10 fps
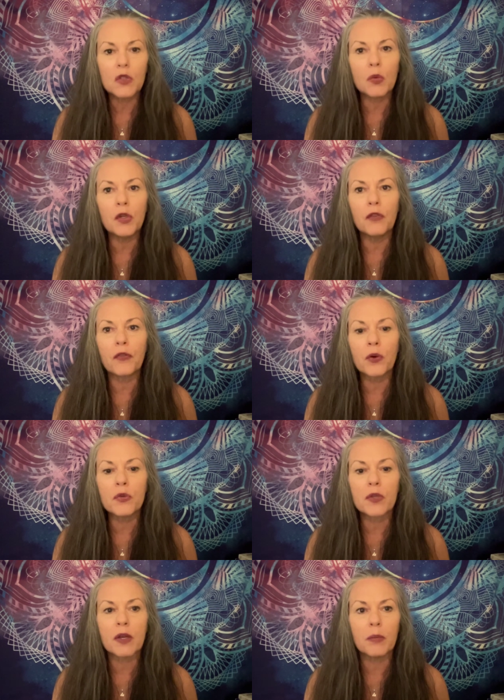So when you
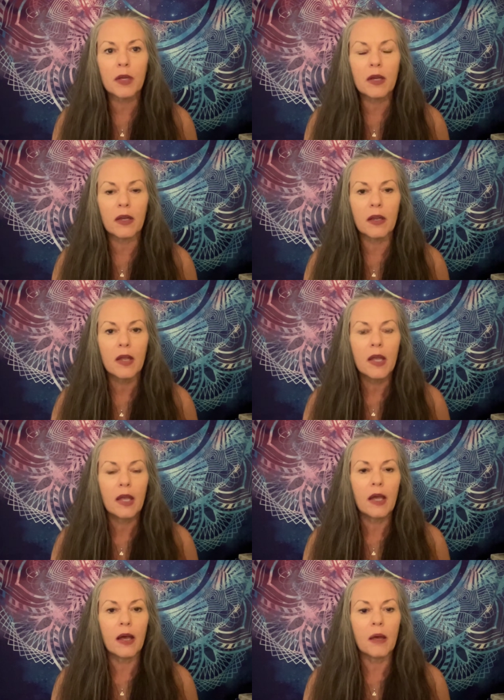first come in,
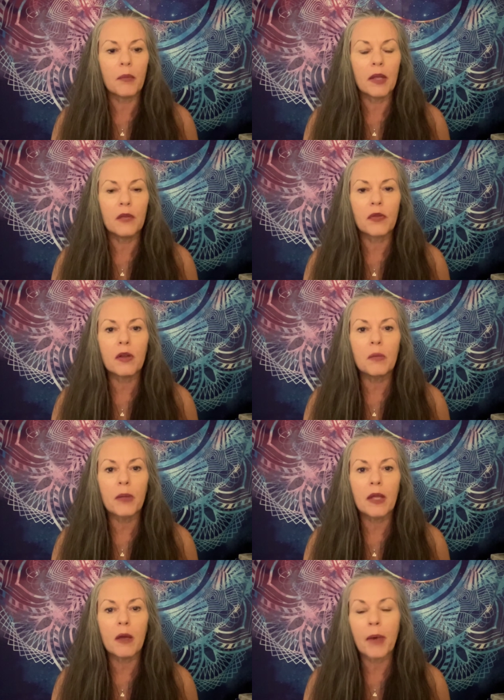um, it's going to
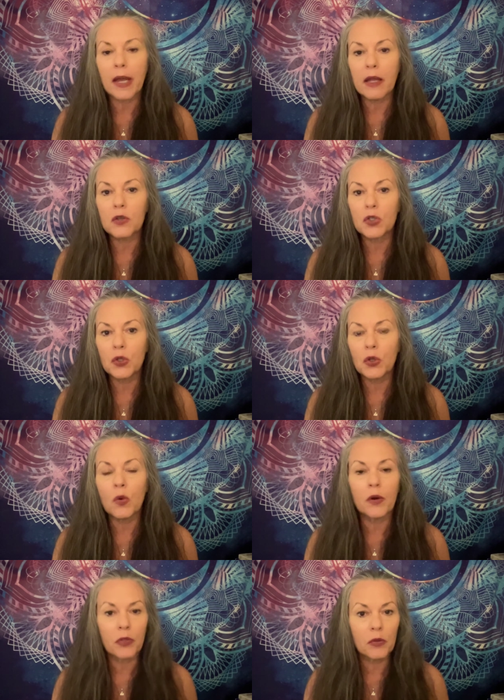be about a
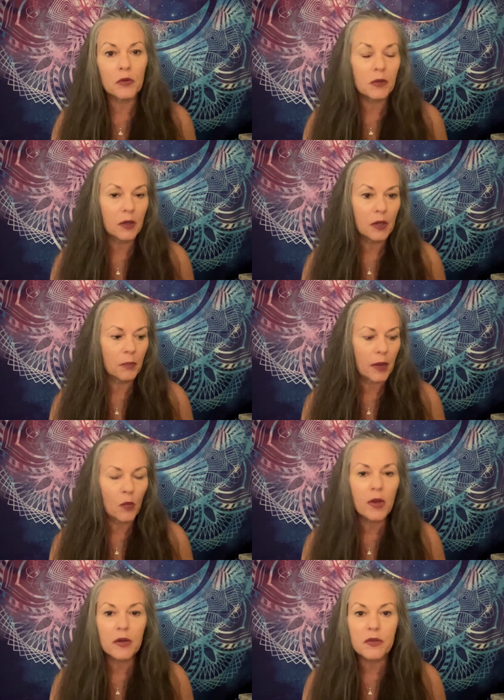two or th- you know, my
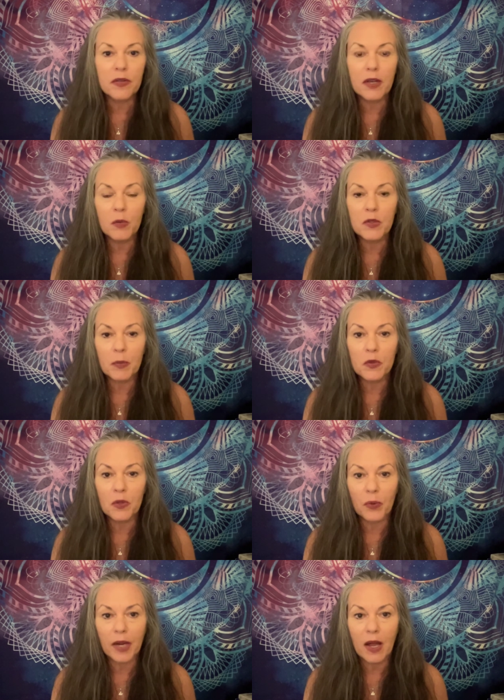one on Sunday was
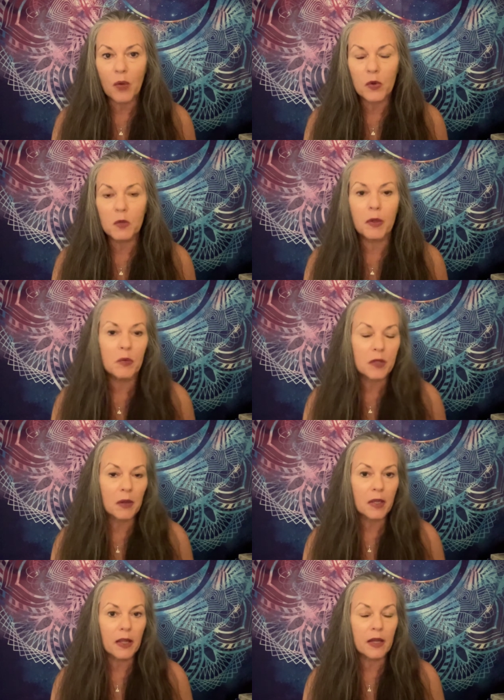almost three hours, but it was
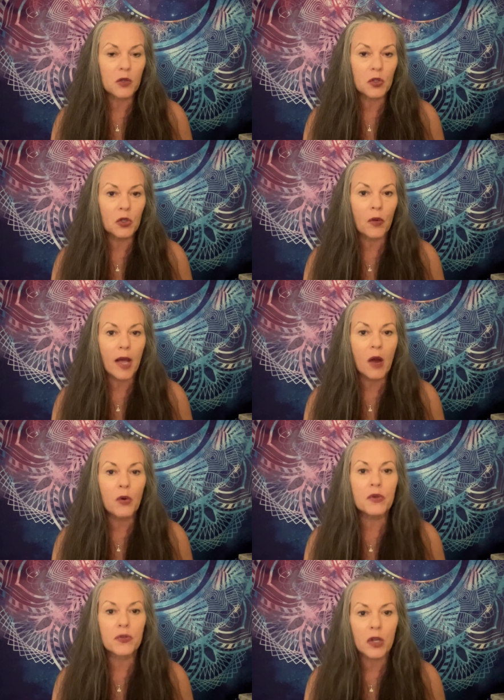like like a two
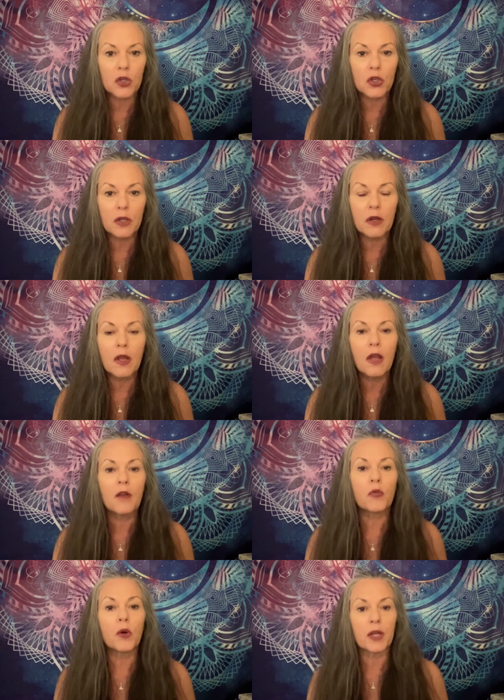hour session
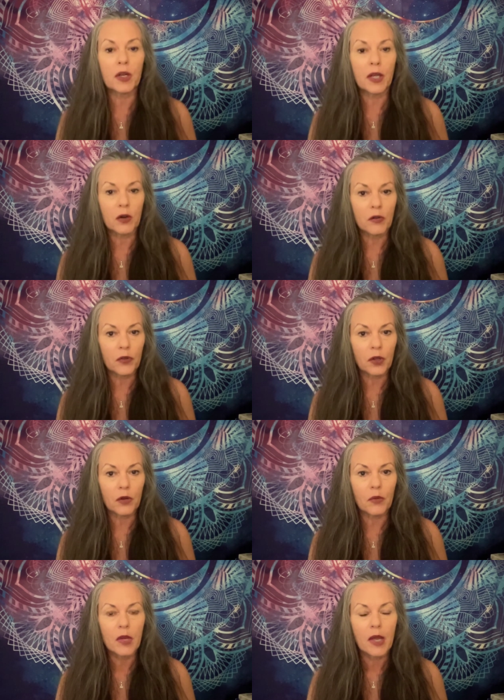for an interview,